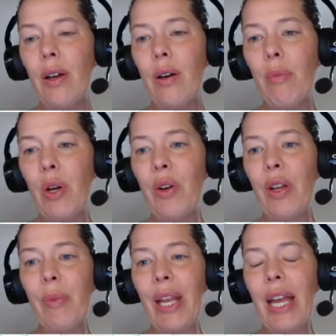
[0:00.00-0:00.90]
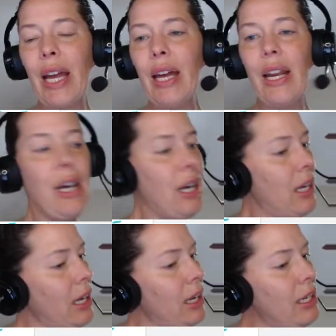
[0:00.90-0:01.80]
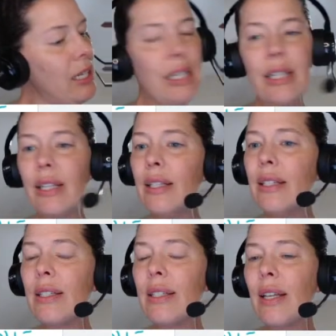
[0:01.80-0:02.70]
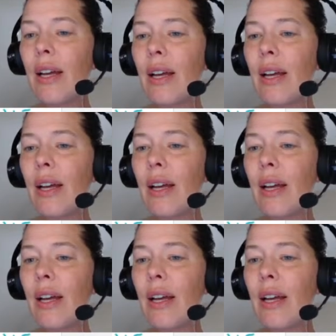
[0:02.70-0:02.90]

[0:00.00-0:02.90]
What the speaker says: ammonium cation is